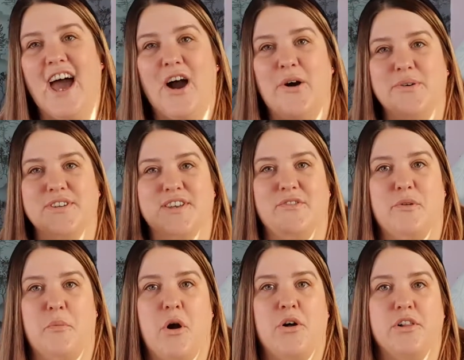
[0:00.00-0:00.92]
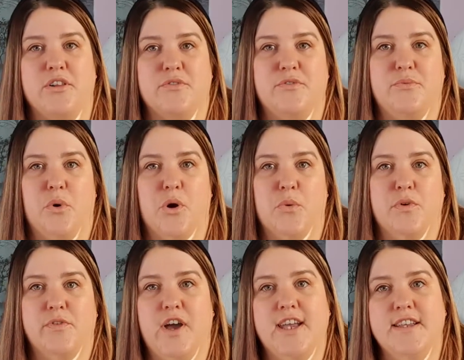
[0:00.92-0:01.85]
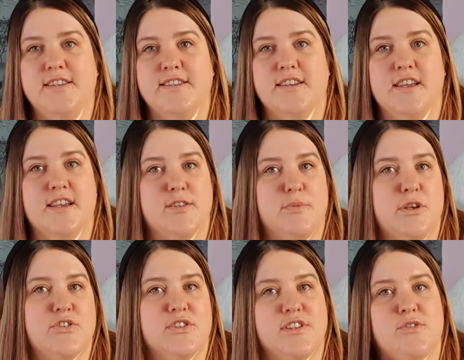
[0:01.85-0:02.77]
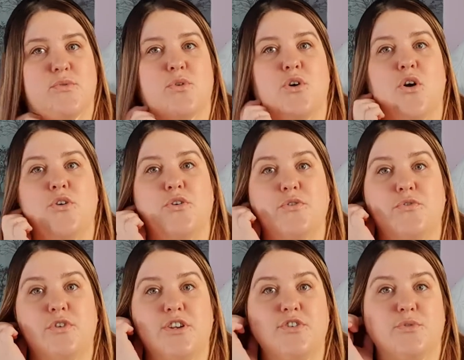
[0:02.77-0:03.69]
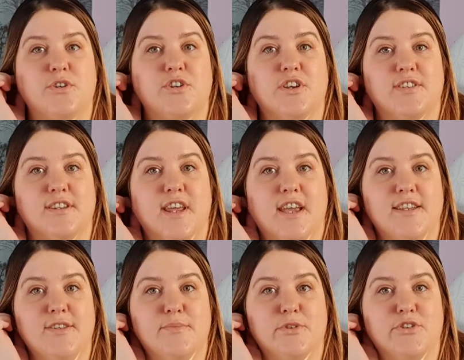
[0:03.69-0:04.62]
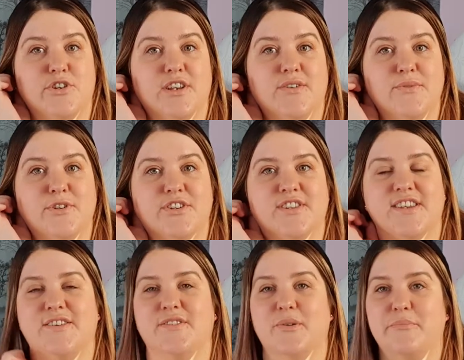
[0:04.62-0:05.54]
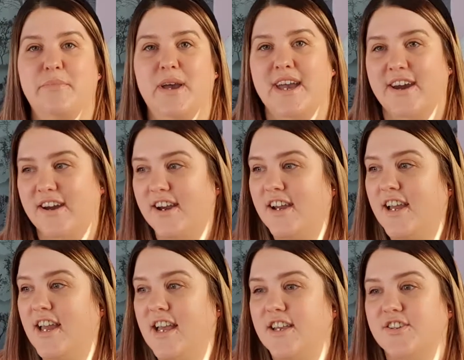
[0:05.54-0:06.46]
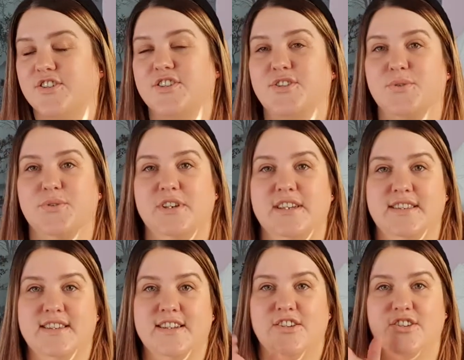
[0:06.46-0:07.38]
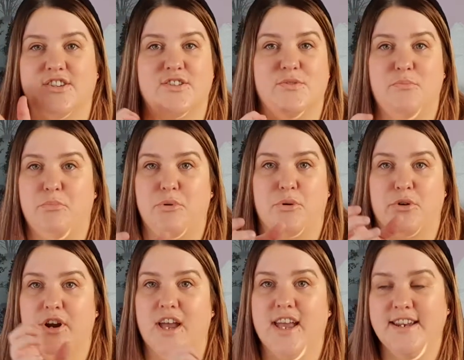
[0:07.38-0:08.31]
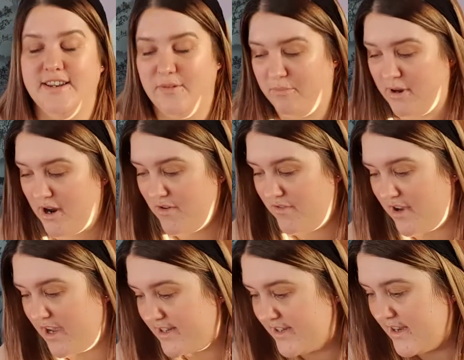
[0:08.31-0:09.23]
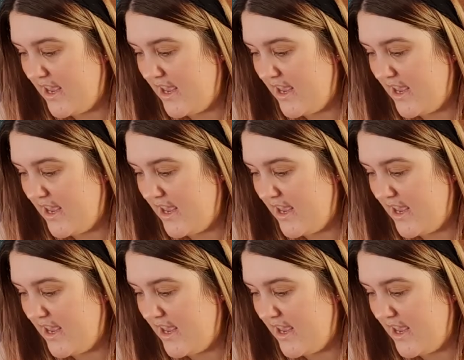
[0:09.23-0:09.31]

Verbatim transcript: I always have a bottle of water with ice in it especially since we got our new fridge which has an ice machine which is even better. It's just so easy you just pour it in. Perfect.